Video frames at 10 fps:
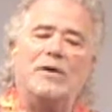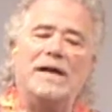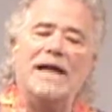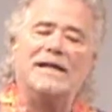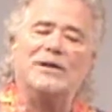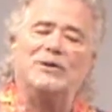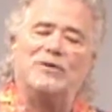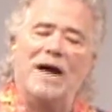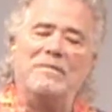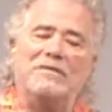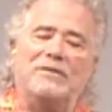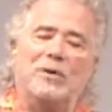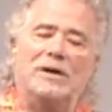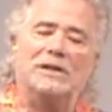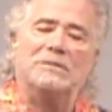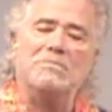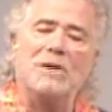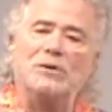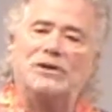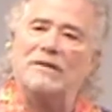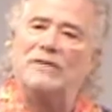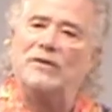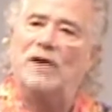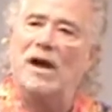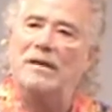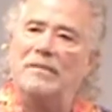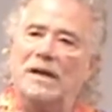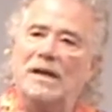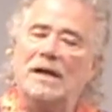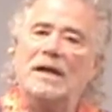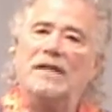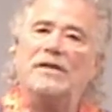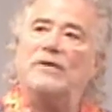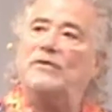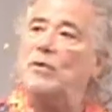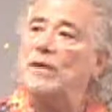create the drama for us, most of the time, they're